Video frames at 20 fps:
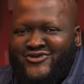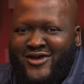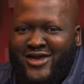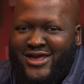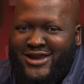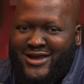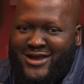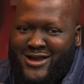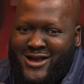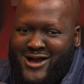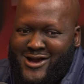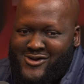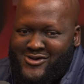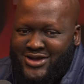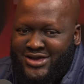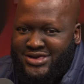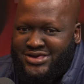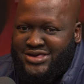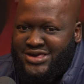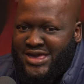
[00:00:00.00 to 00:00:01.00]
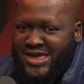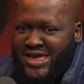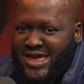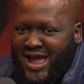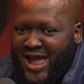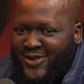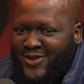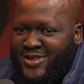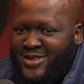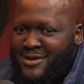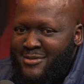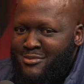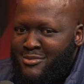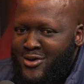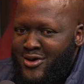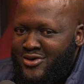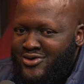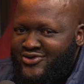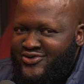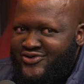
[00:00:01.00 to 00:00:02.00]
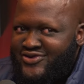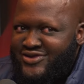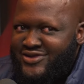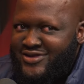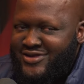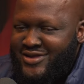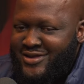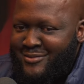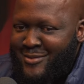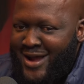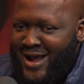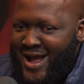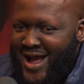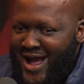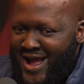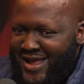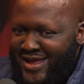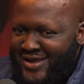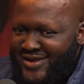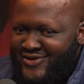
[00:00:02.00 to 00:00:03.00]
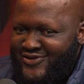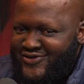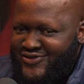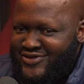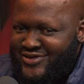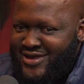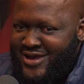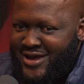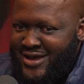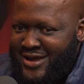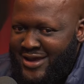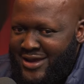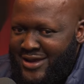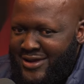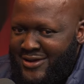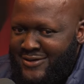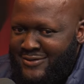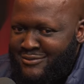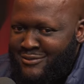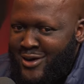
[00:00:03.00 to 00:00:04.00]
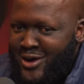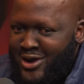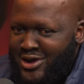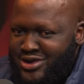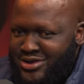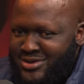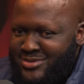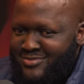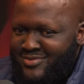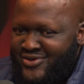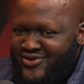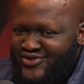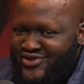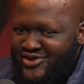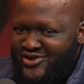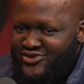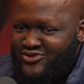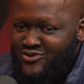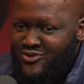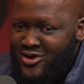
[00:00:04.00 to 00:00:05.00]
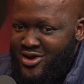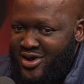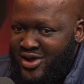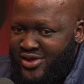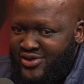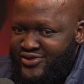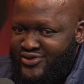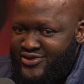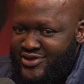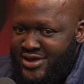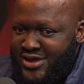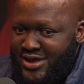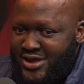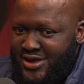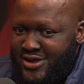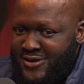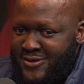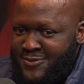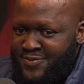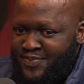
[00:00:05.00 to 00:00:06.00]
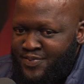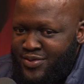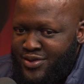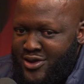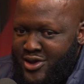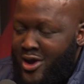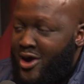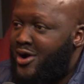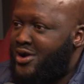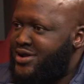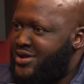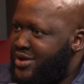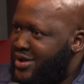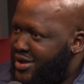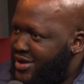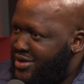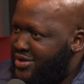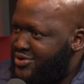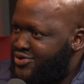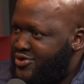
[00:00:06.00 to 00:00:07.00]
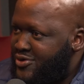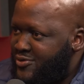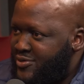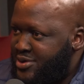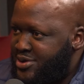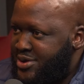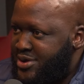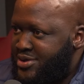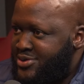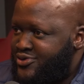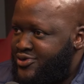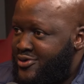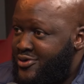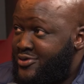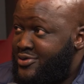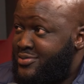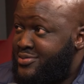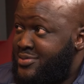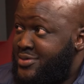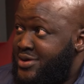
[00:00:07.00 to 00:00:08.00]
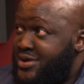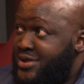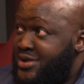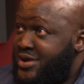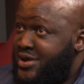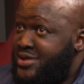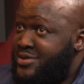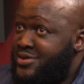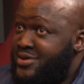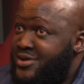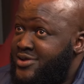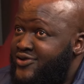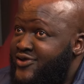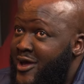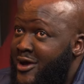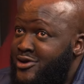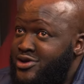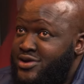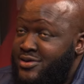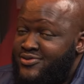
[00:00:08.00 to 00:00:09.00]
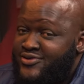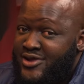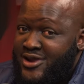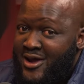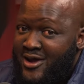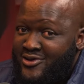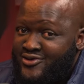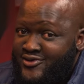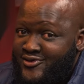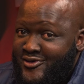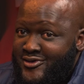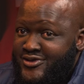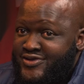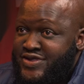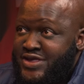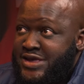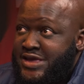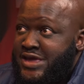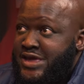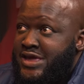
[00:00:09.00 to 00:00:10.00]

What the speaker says: so I had a car wash. I think my highest margin business was gardening. So we did, in townships and households,